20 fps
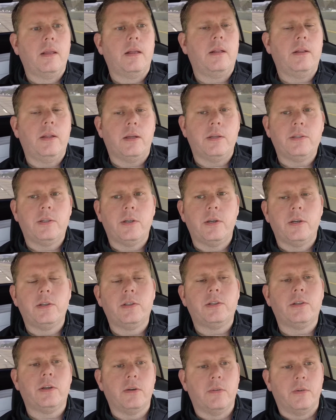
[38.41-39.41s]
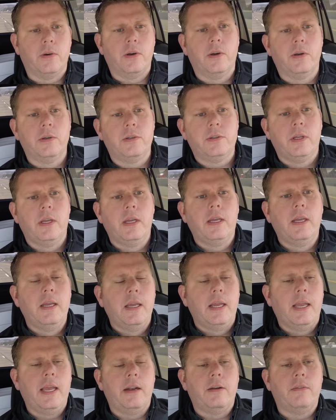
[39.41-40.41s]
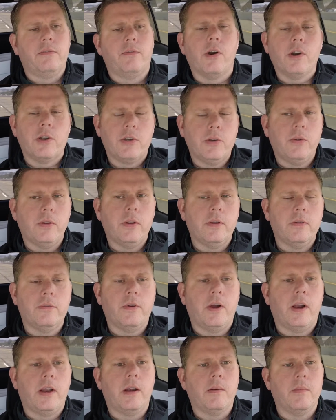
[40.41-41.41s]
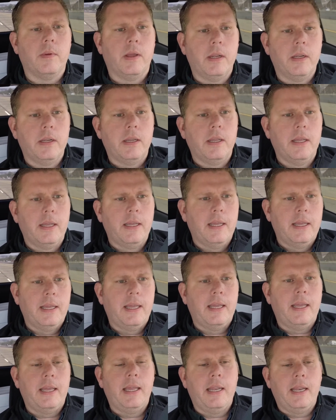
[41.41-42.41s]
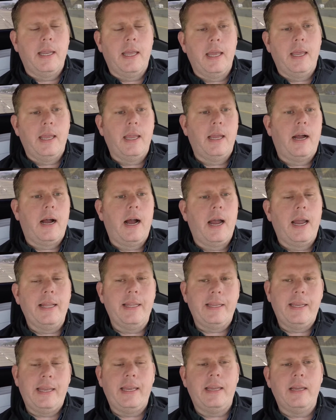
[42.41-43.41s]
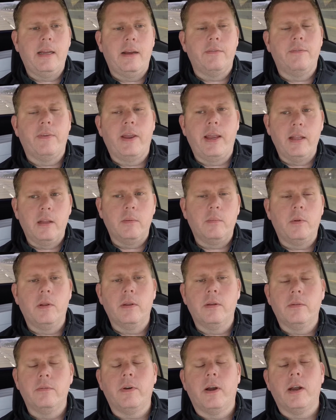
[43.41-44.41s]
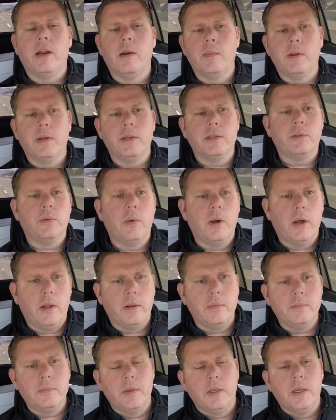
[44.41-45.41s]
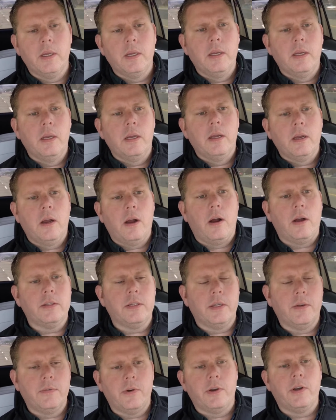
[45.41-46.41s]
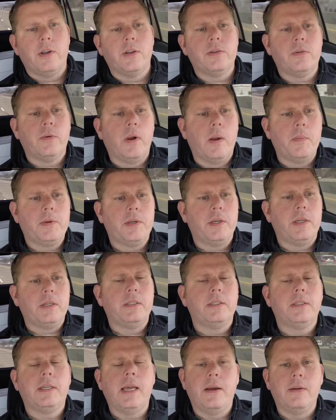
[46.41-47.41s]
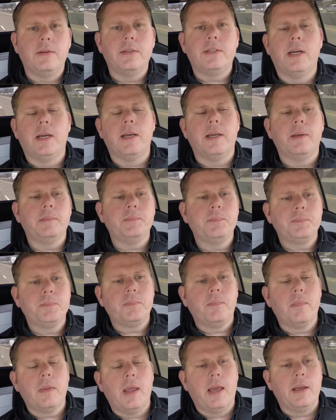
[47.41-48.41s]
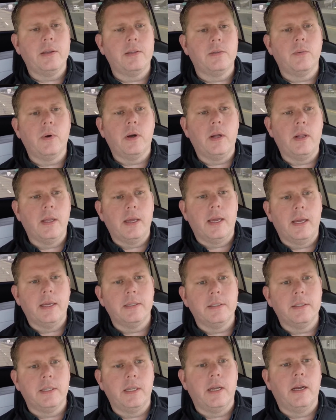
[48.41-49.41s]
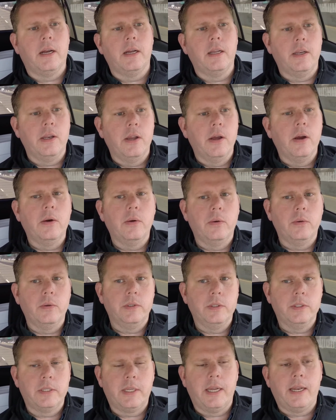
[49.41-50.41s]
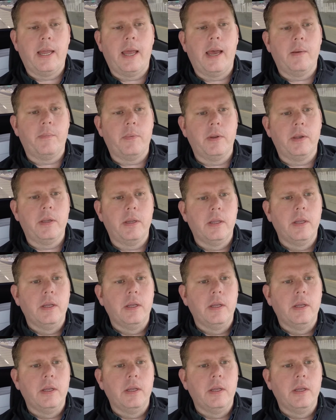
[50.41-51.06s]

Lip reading: clustered servers in a virtual environment, in a highly available environment as well, causing for disruption, downtime, as well as the unknowns can happen